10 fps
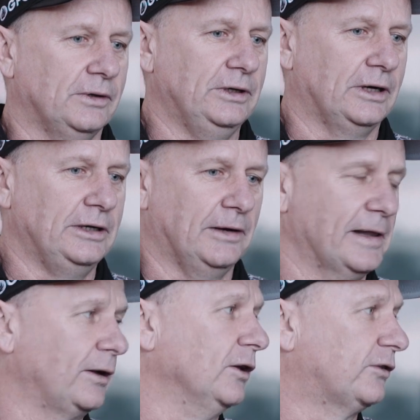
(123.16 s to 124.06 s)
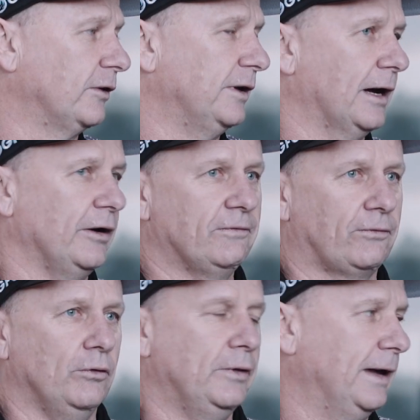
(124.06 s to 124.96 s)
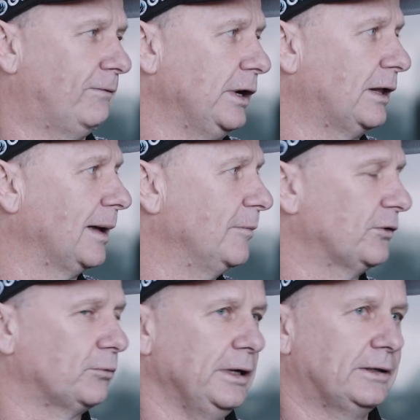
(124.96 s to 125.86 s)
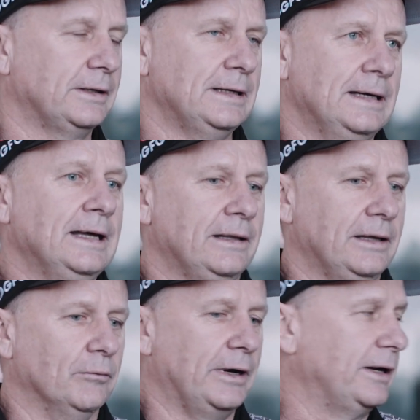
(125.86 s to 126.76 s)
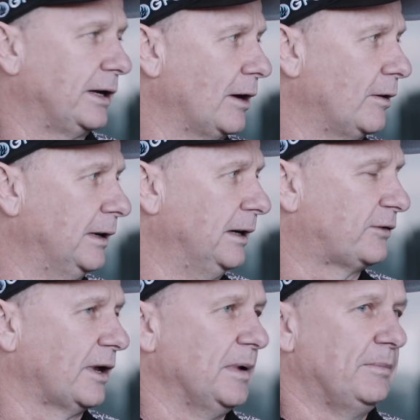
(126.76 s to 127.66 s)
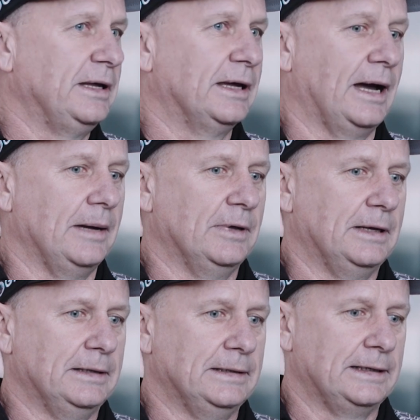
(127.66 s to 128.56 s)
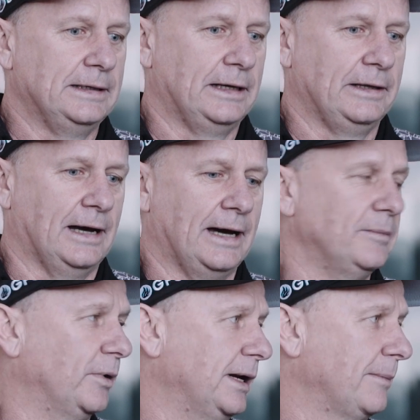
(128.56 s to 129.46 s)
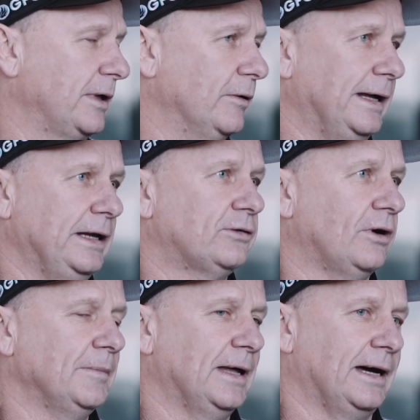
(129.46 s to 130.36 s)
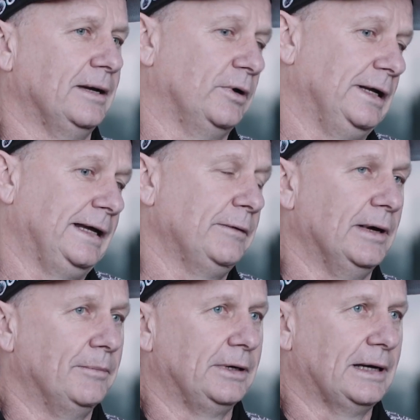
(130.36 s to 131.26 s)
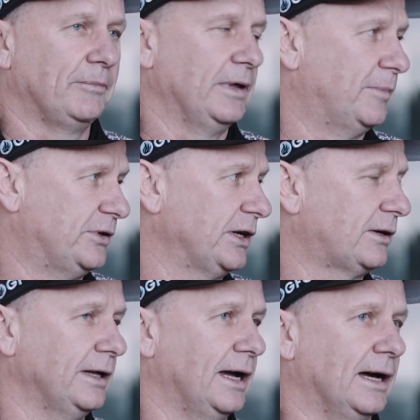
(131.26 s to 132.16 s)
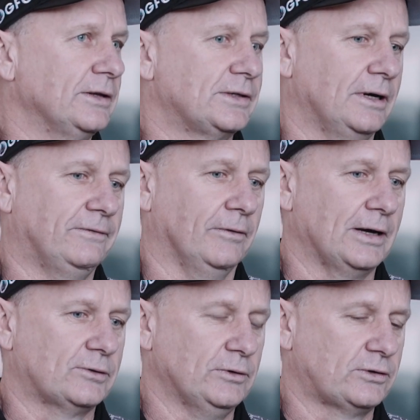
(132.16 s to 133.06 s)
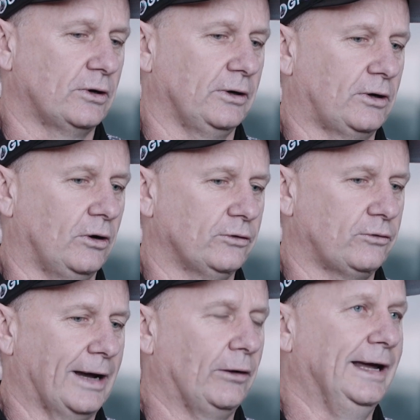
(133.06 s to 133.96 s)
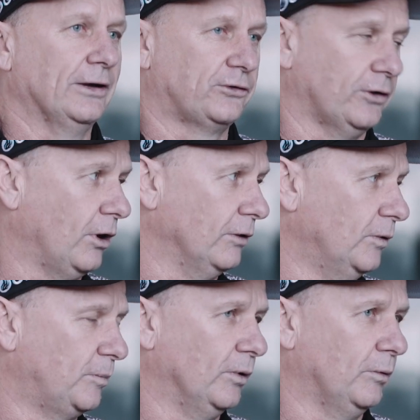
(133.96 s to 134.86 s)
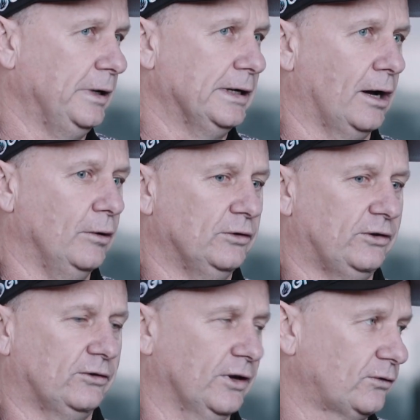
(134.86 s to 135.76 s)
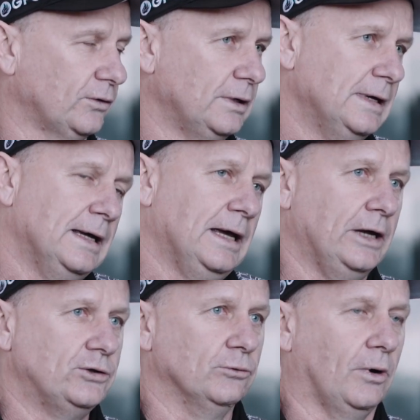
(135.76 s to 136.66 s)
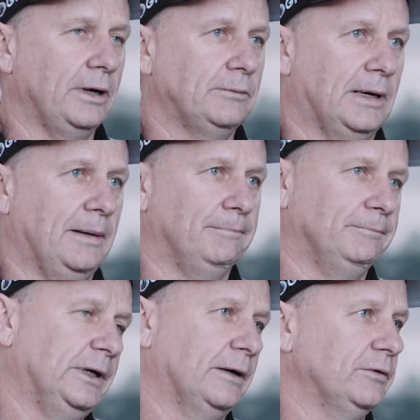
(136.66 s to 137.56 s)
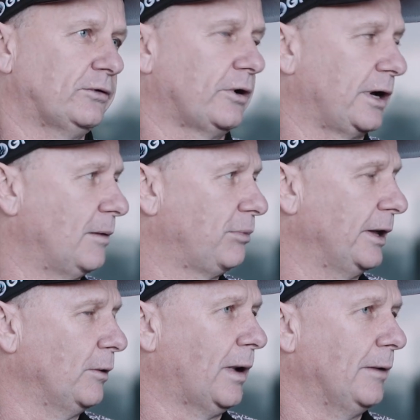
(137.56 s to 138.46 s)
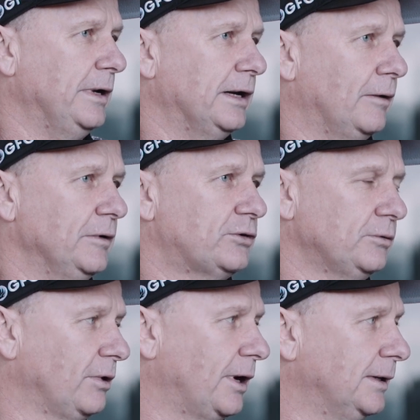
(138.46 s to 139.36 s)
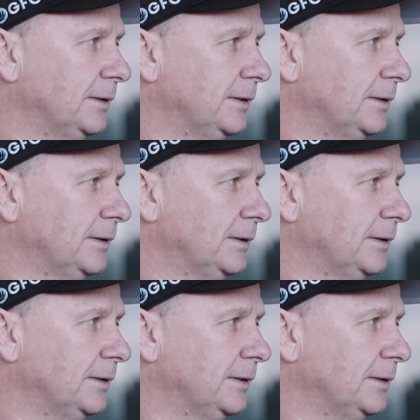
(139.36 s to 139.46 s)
and you only got to listen to the narrative through their footy club this week that they're ready to go, and it's going to be a big game, and they're hard to beat up there at any time. They're hard to beat anywhere, but up there particularly hard. So for us, we just got to concentrate on our style of football that we know is successful, and you're right, we just got to go and play the way we know we should play.